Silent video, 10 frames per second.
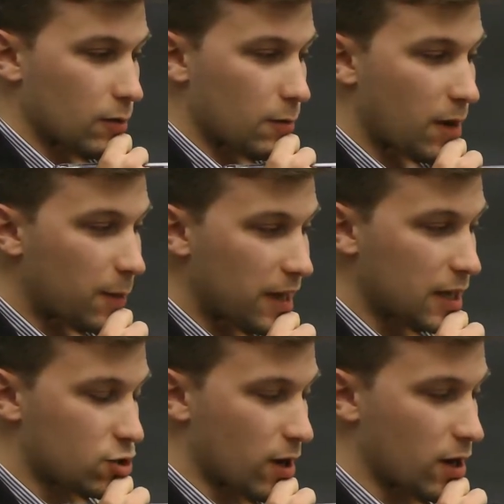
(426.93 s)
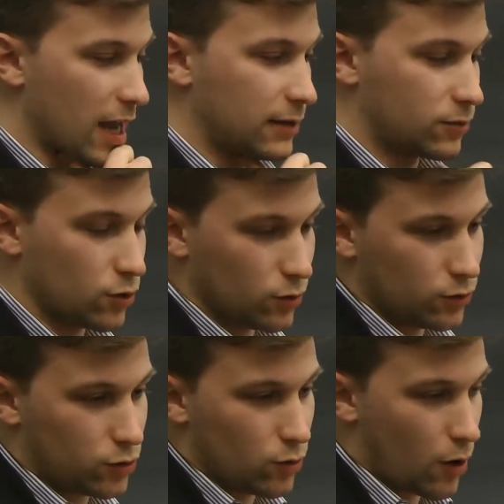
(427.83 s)
maybe try to
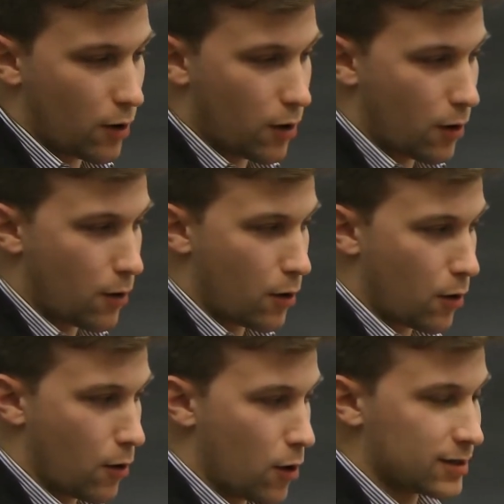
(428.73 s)
do a